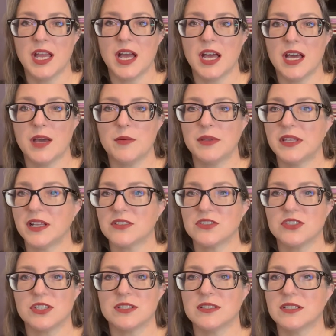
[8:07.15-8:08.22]
And that's
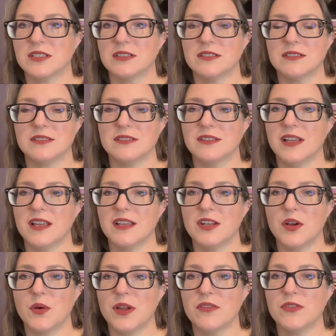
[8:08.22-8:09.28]
just
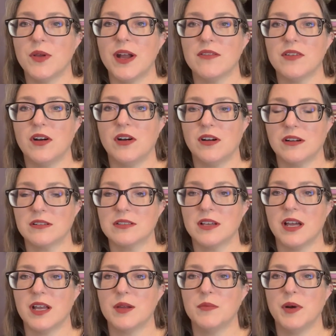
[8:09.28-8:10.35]
if you have a hard
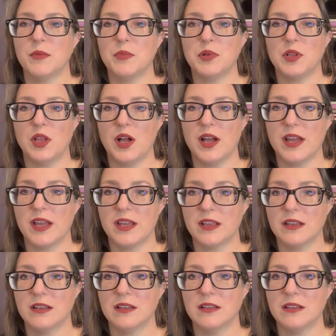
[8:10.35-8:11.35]
time applying